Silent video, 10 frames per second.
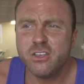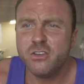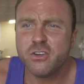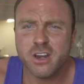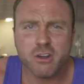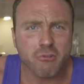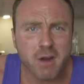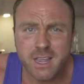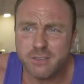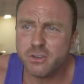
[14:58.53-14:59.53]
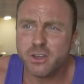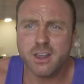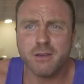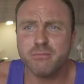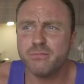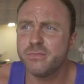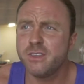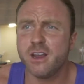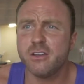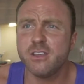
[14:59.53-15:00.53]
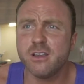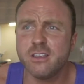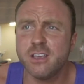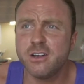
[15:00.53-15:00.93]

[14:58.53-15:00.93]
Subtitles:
you're gonna crave, you're